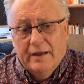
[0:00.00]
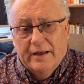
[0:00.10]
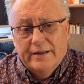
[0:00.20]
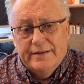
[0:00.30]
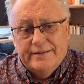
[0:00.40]

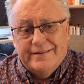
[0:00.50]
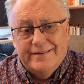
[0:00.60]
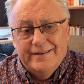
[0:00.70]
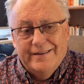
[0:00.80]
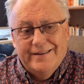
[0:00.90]

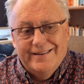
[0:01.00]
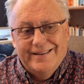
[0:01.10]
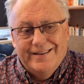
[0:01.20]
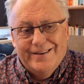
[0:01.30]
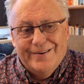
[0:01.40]
And
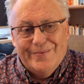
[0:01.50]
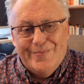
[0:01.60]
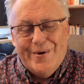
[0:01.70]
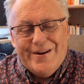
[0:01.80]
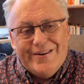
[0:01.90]

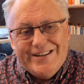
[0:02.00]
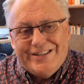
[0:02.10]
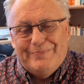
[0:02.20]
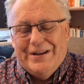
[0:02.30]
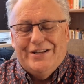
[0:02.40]
when I
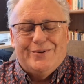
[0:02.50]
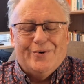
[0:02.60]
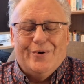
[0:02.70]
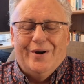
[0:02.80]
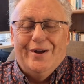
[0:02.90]
speak to
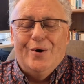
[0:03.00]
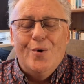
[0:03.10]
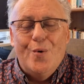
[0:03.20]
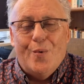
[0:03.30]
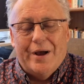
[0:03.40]
her, I
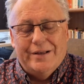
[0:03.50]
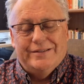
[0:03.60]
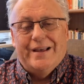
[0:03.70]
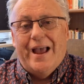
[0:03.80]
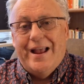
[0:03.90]

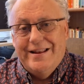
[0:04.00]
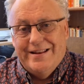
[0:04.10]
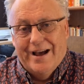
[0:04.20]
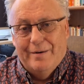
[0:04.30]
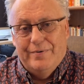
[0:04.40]
always
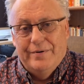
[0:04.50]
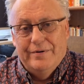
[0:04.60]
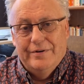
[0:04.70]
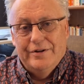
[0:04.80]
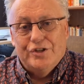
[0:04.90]
end up
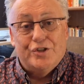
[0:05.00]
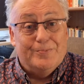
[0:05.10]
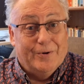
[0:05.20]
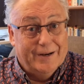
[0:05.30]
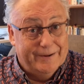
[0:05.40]

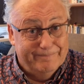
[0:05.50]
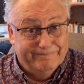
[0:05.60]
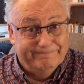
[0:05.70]
smiling.